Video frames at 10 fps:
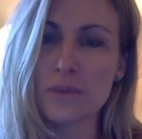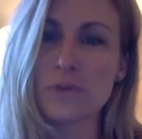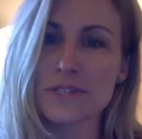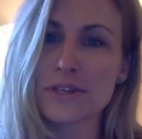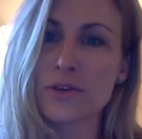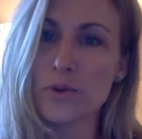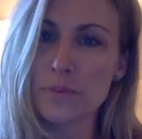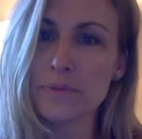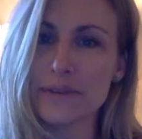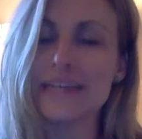was
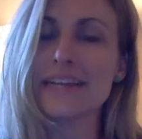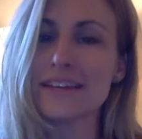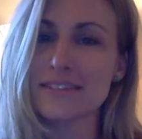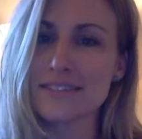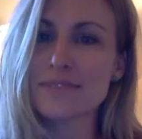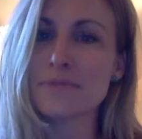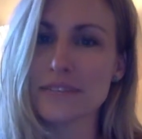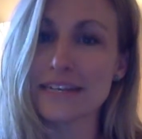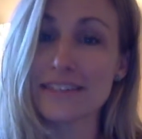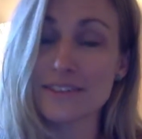incorporating and
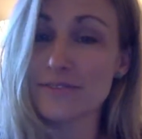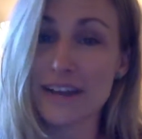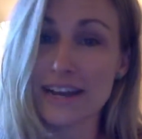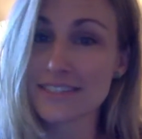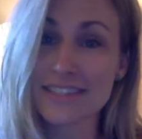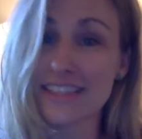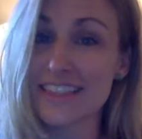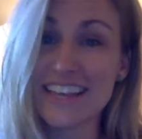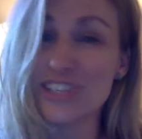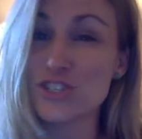assimilating the facts that
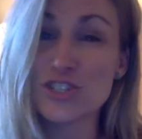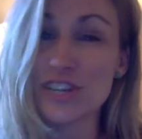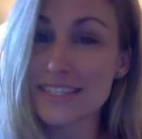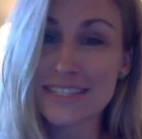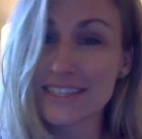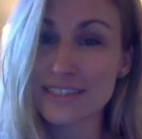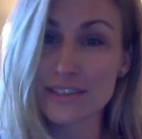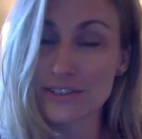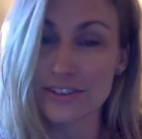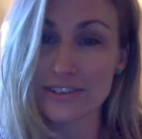they just had
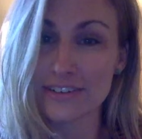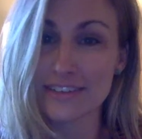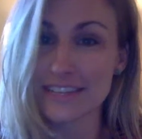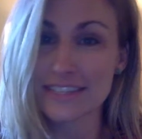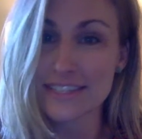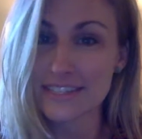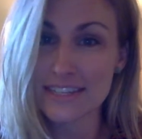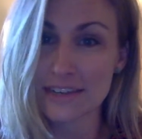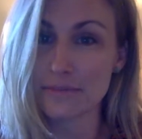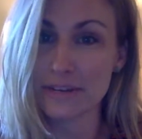learned less than
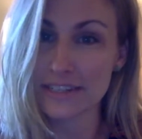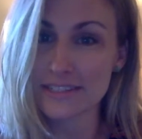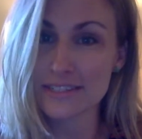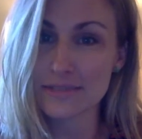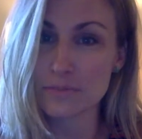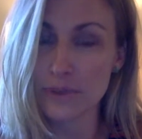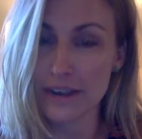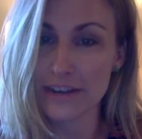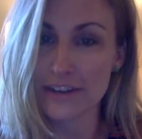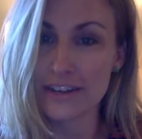10 minutes
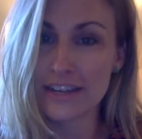prior.